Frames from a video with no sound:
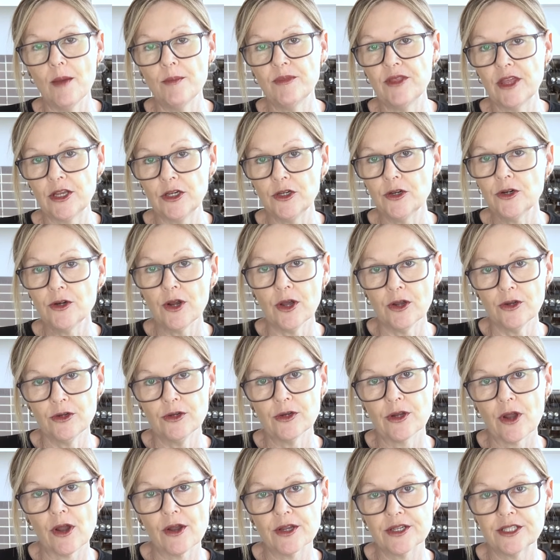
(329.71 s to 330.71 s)
then you know
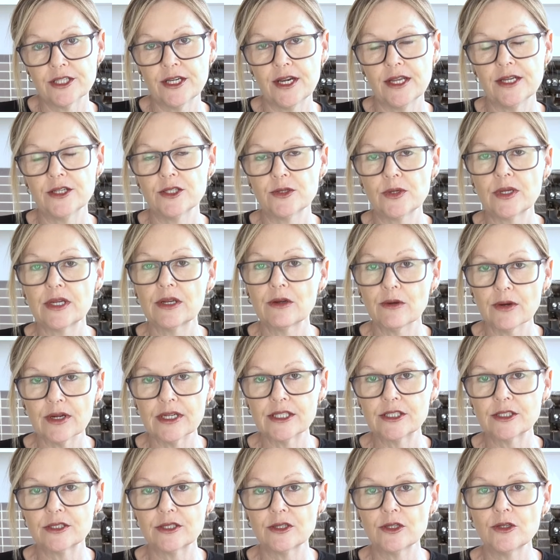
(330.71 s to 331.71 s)
you're going to need to
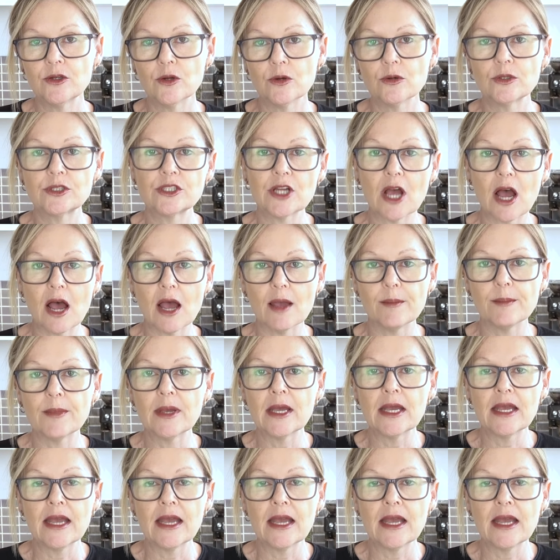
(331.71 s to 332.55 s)
increase your time